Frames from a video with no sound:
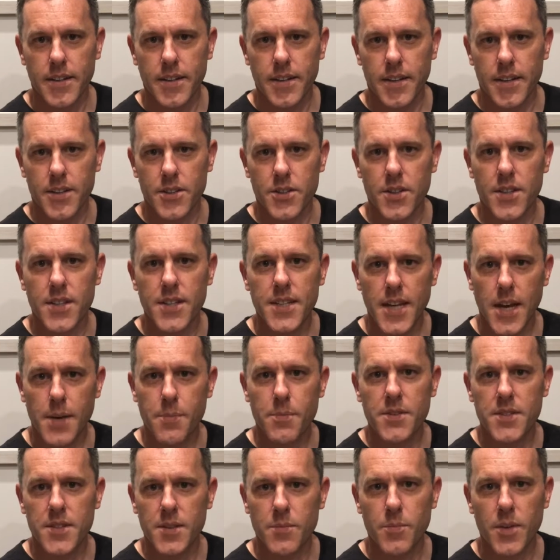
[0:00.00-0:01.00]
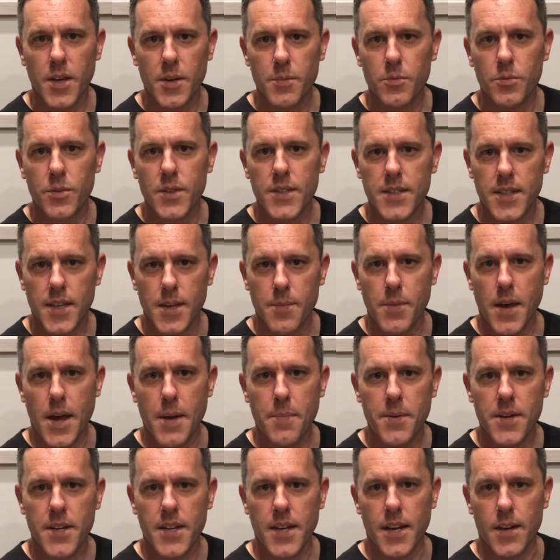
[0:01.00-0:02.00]
And so this happens in people with sleep
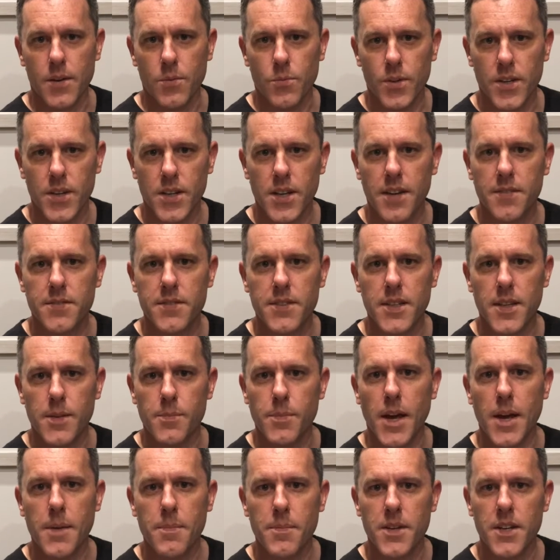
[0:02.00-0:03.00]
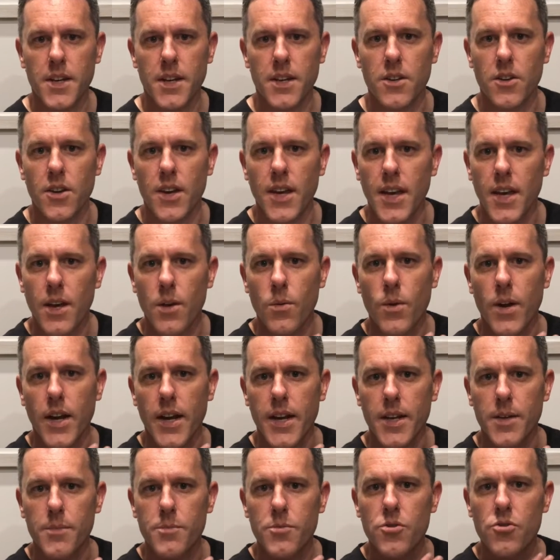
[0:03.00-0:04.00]
apnea. When you have sleep apnea, your
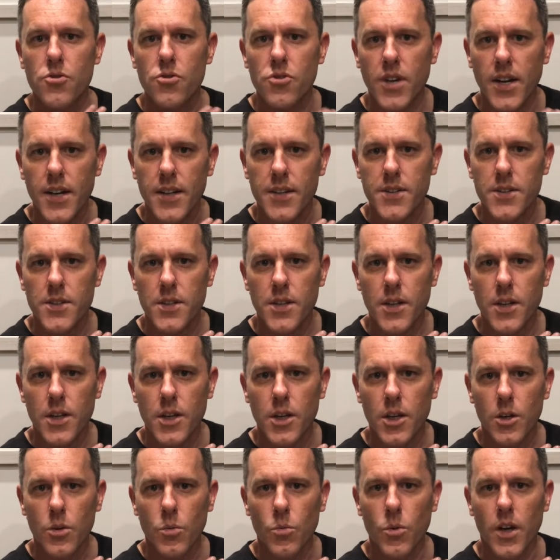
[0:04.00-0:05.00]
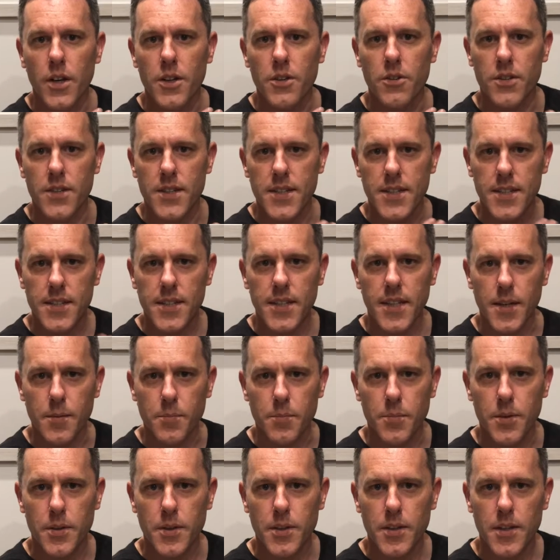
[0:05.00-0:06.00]
airway obstructs while you're
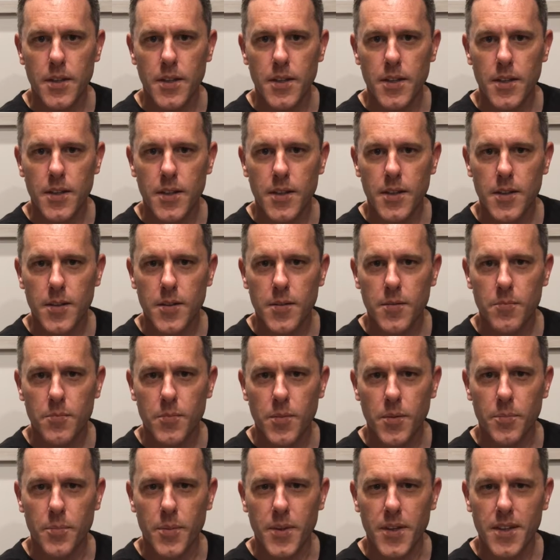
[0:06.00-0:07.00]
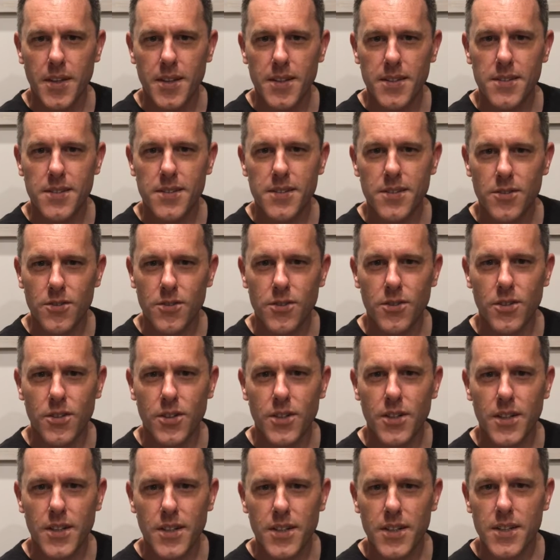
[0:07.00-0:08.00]
asleep. But because you're
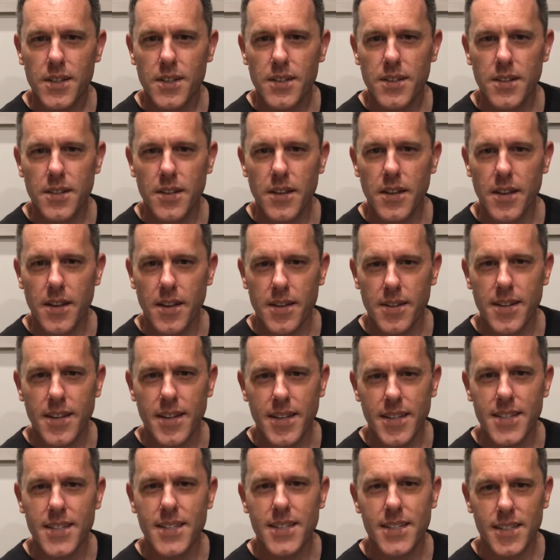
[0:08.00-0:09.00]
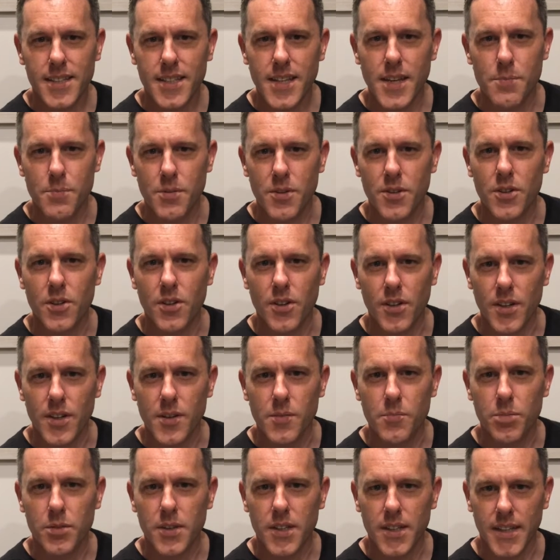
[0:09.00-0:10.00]
asleep and not
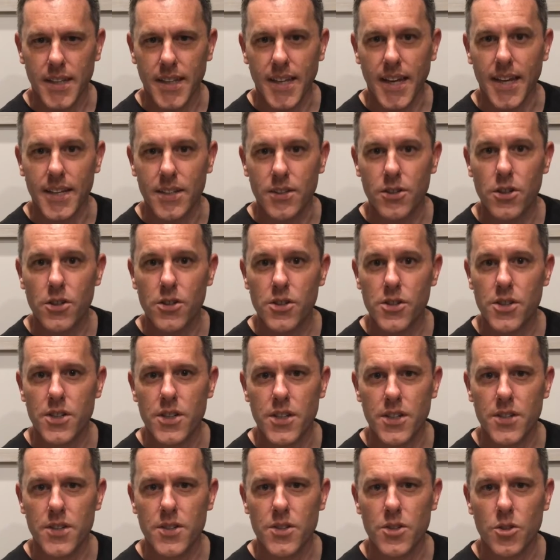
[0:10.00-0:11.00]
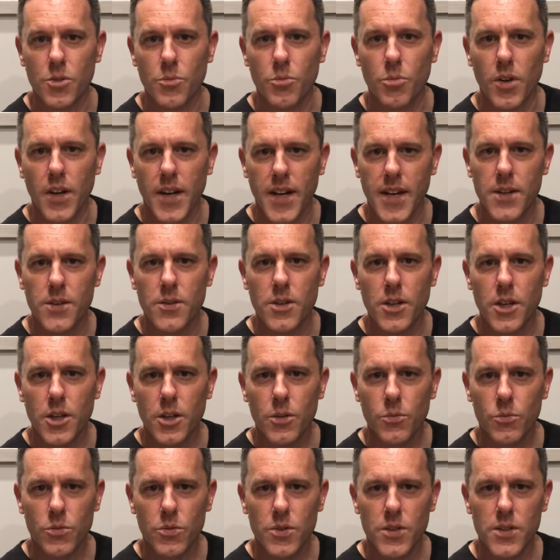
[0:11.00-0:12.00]
completely unconscious, your brain
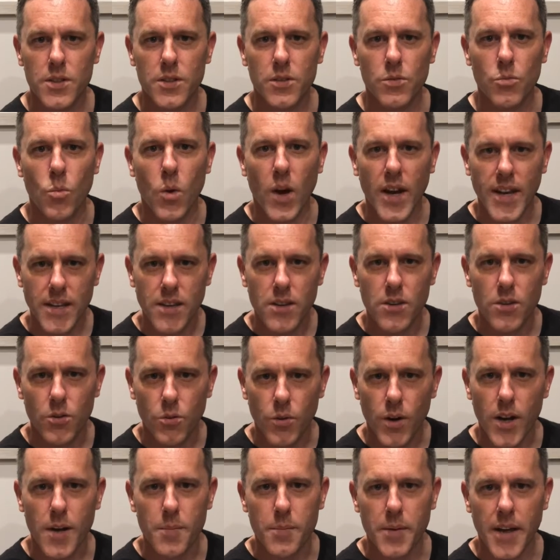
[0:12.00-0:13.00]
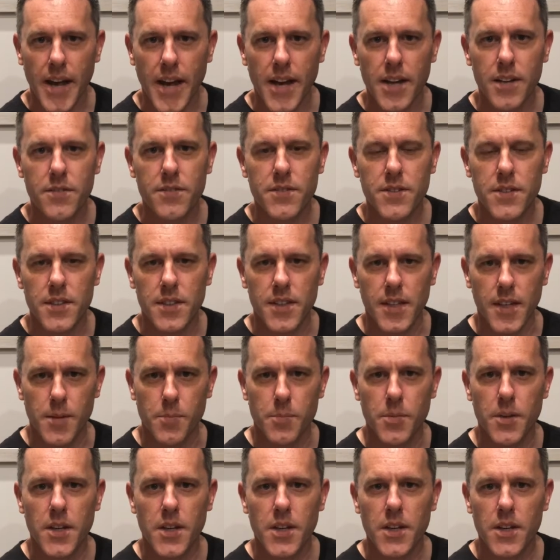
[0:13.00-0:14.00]
will still wake you up out of
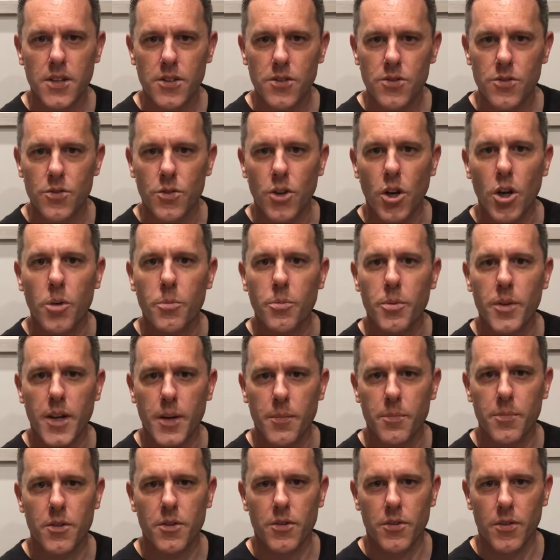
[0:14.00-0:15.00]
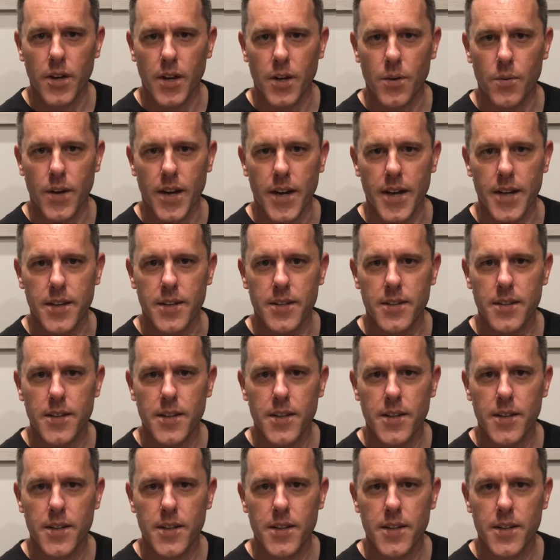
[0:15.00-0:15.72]
sleep to open up your airway.